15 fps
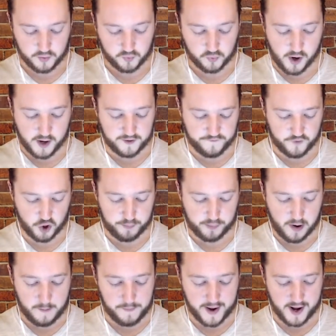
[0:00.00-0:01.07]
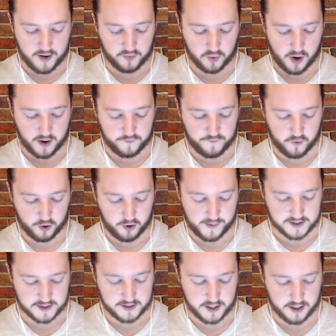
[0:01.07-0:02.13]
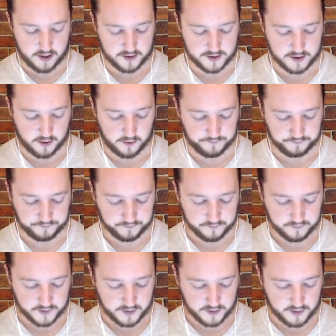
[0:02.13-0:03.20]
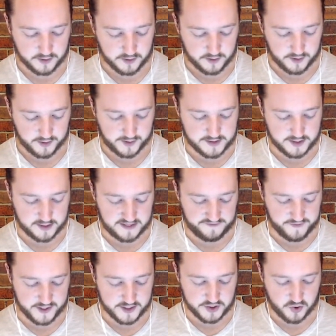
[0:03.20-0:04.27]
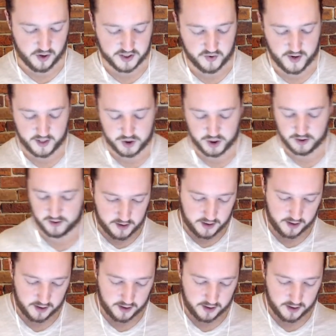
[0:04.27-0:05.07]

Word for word: rocket for your pump and rocket for your musketeer, so it's uh, definitely a strong strategy.